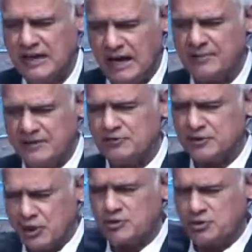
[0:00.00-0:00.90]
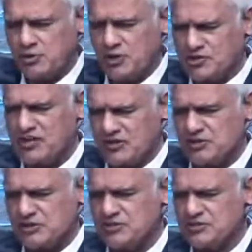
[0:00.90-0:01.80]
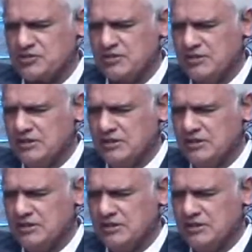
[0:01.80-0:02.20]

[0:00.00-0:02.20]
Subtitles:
I mean, if you go to Los Angeles,